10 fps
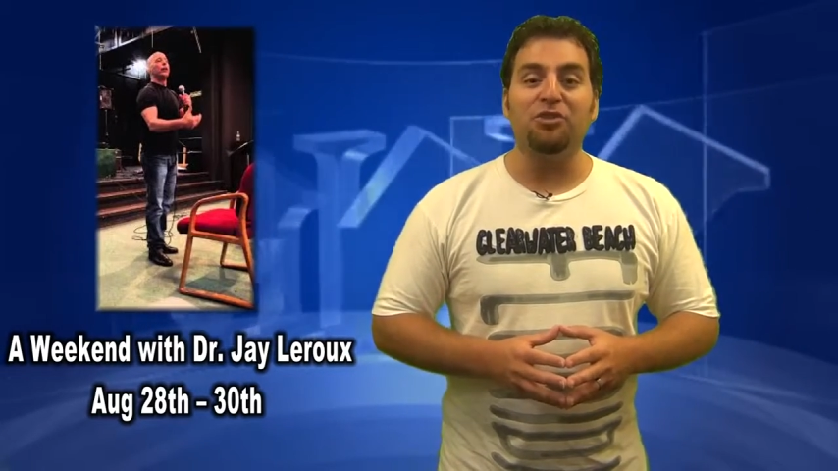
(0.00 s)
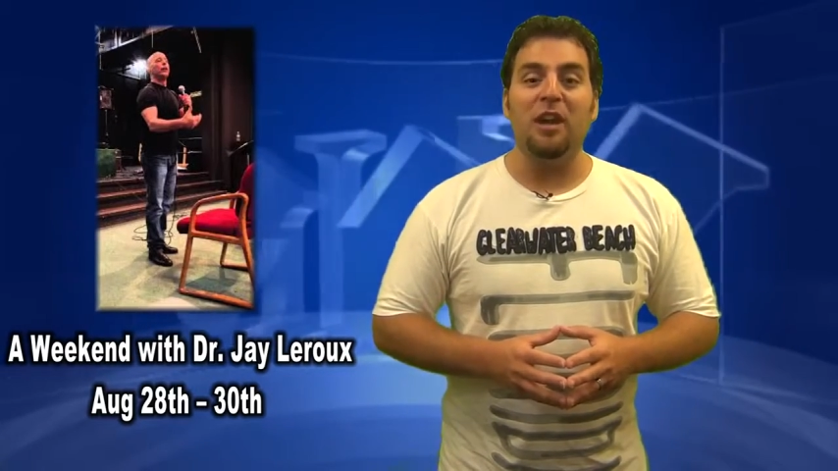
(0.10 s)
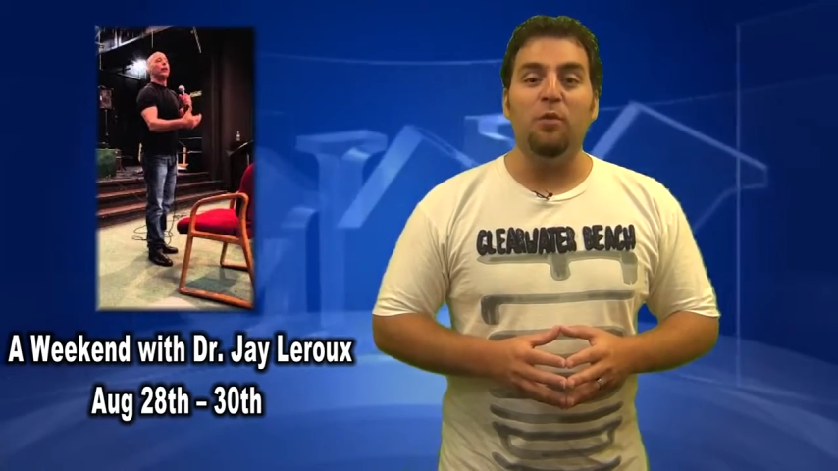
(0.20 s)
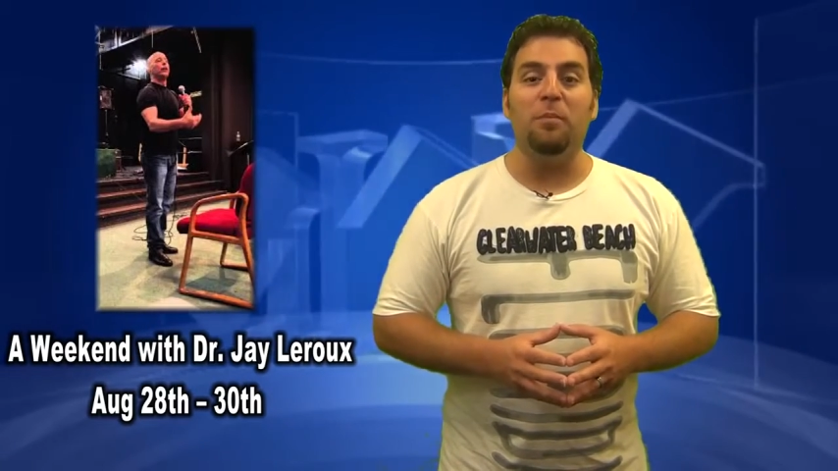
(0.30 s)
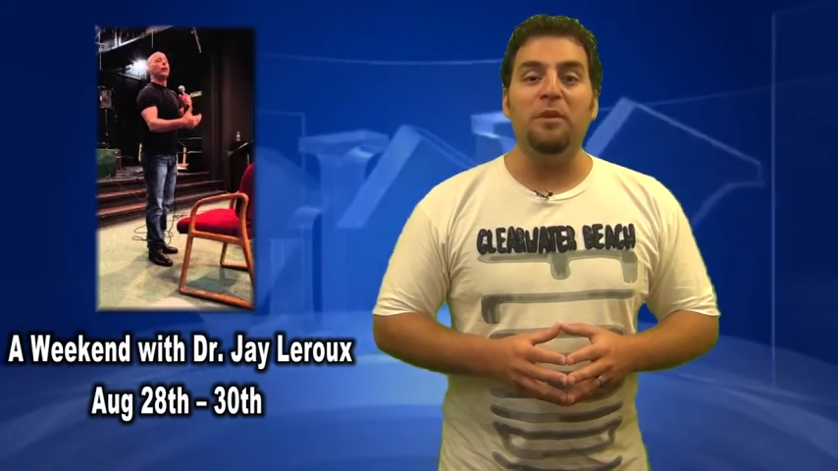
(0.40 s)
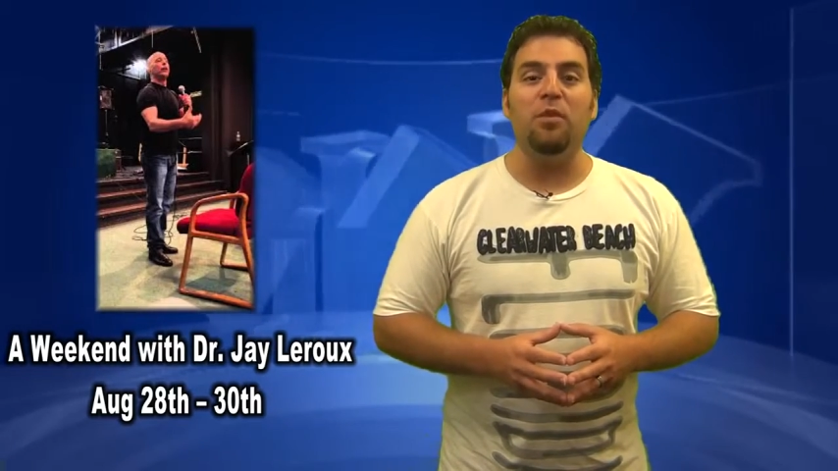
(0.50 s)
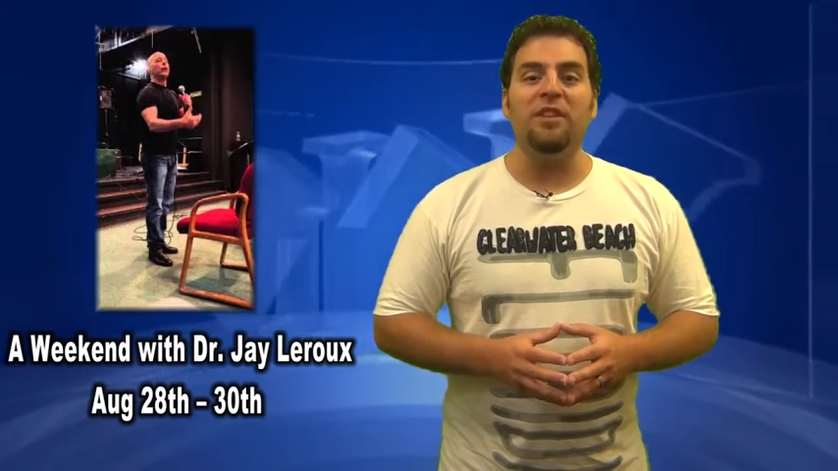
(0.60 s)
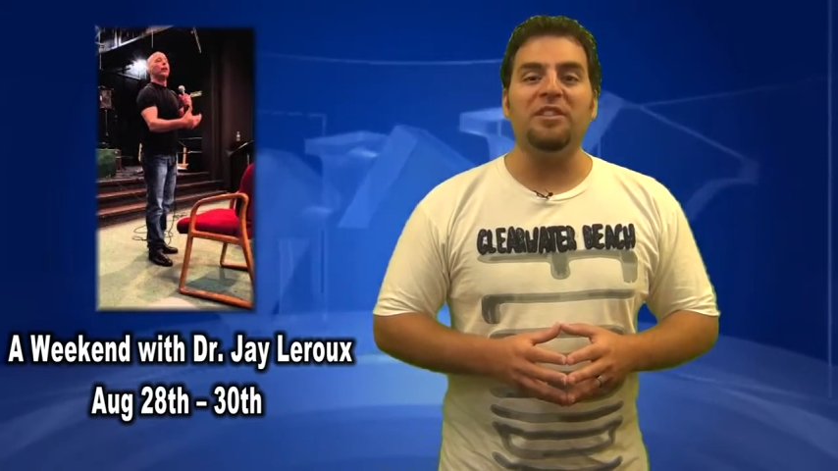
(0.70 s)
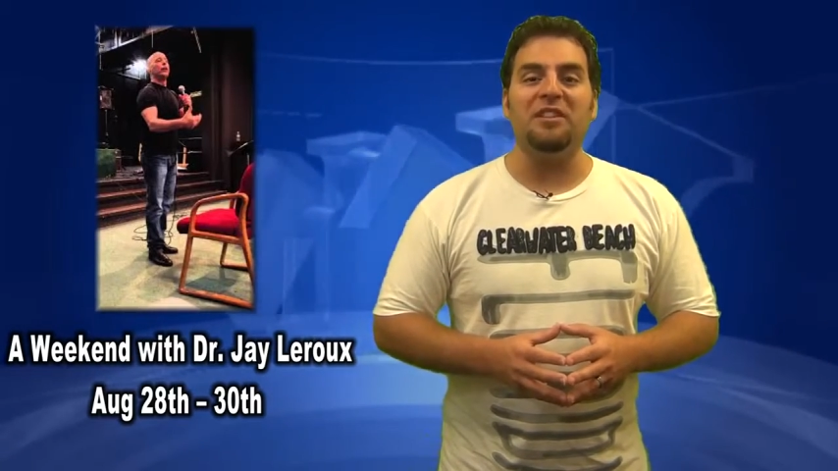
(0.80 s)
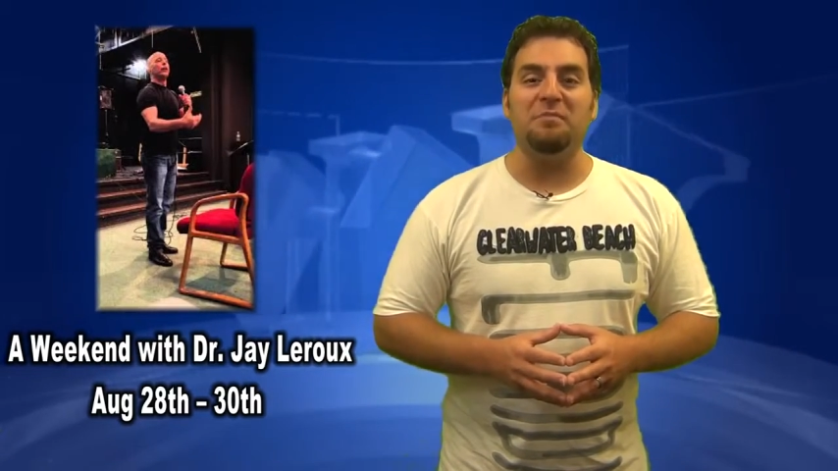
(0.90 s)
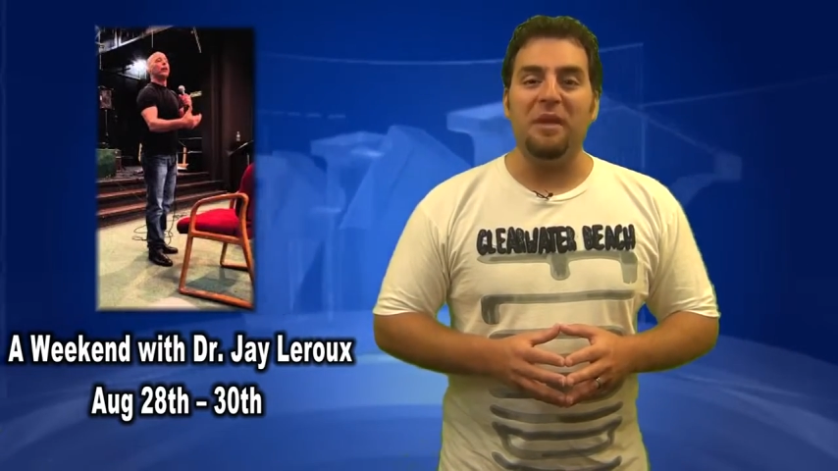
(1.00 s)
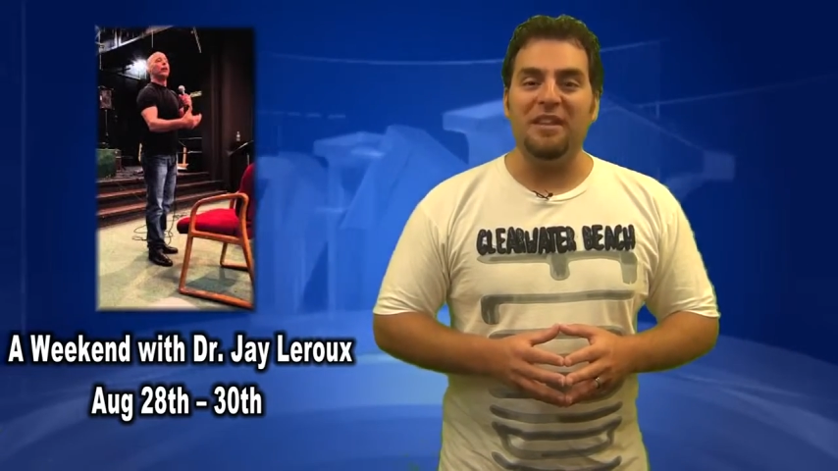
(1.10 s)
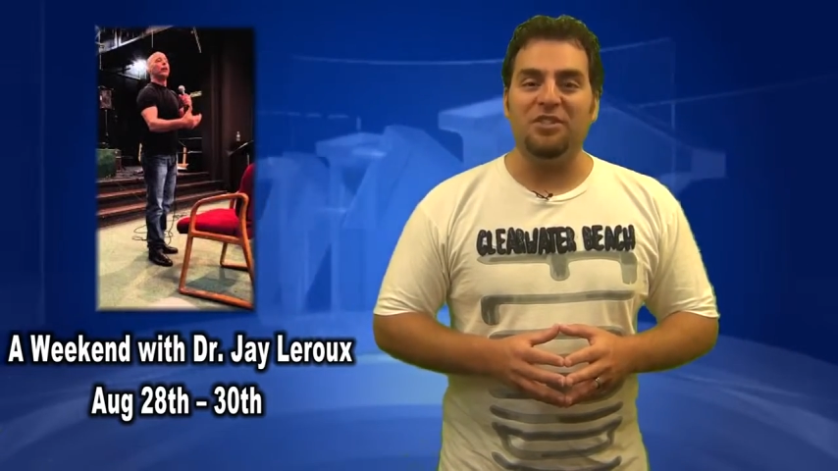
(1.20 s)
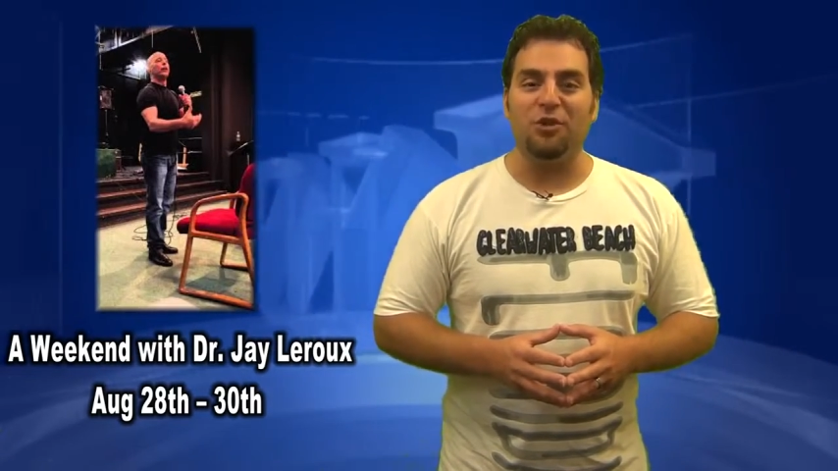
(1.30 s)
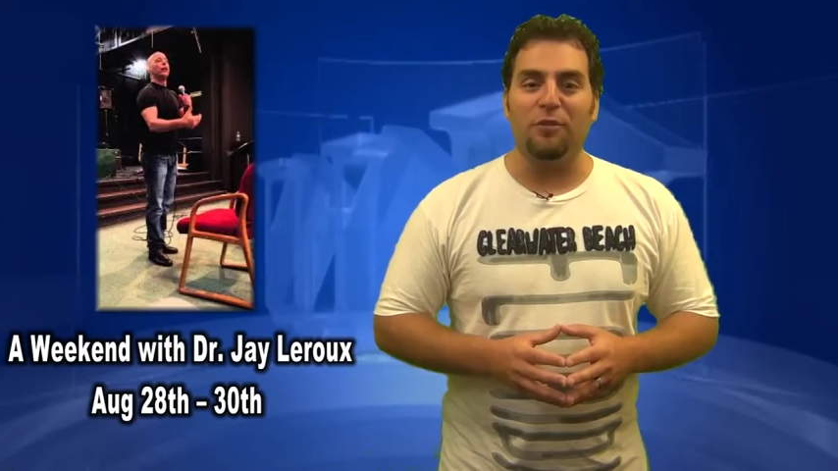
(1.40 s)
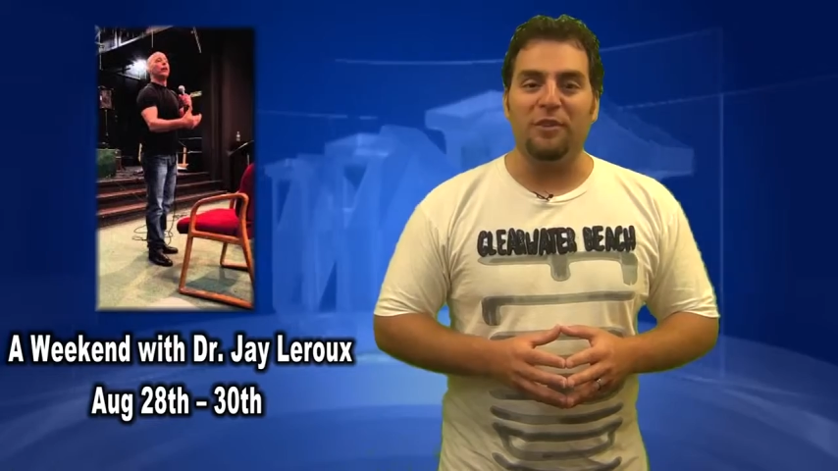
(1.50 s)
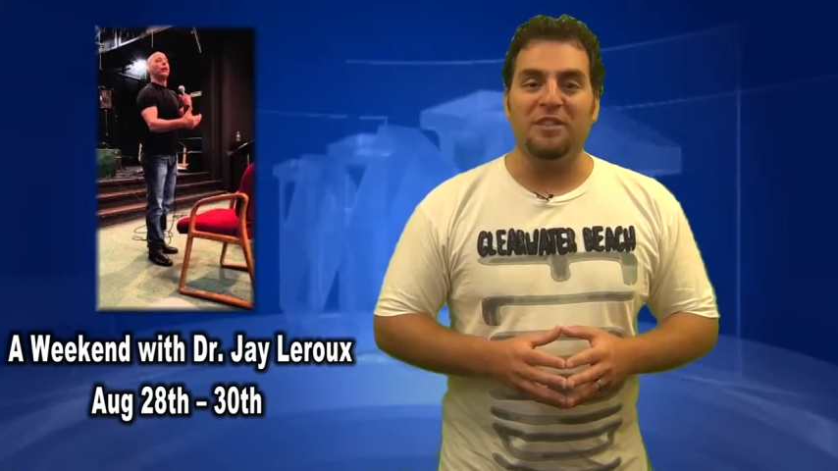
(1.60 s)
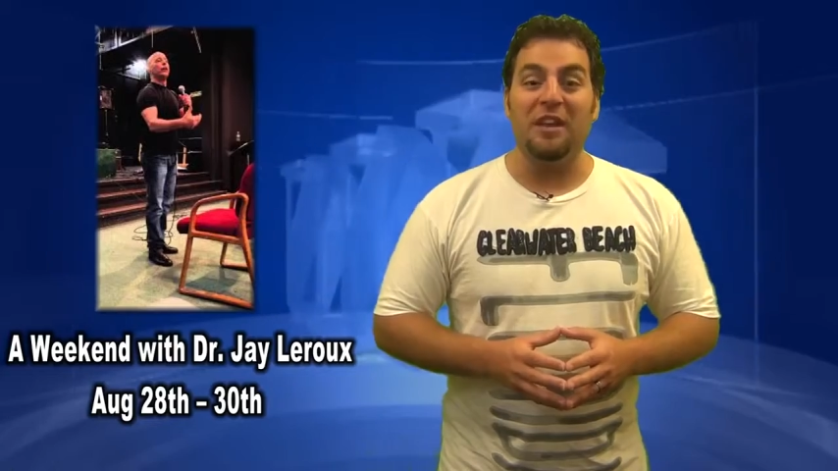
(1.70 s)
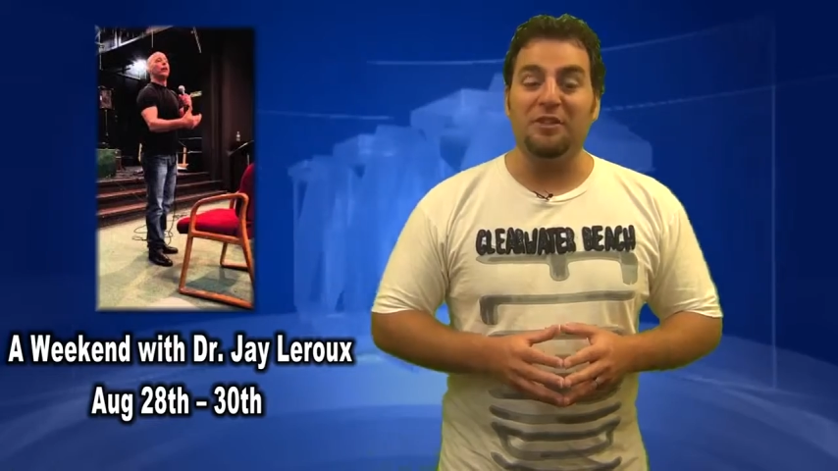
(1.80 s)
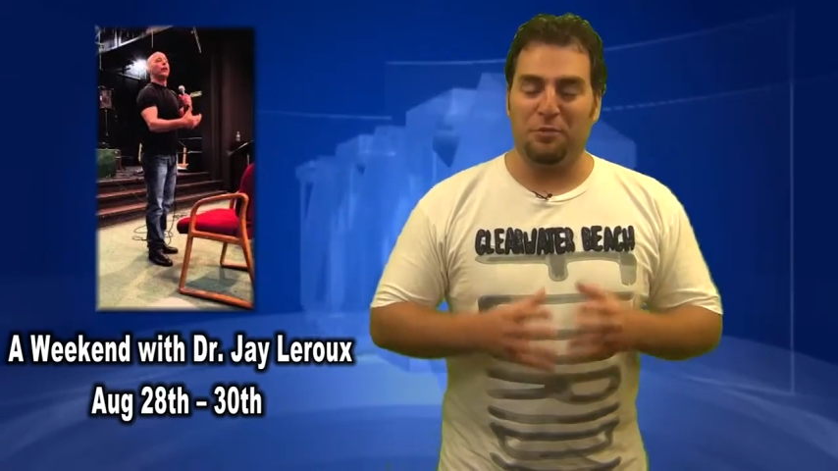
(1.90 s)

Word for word: J will be with us in main service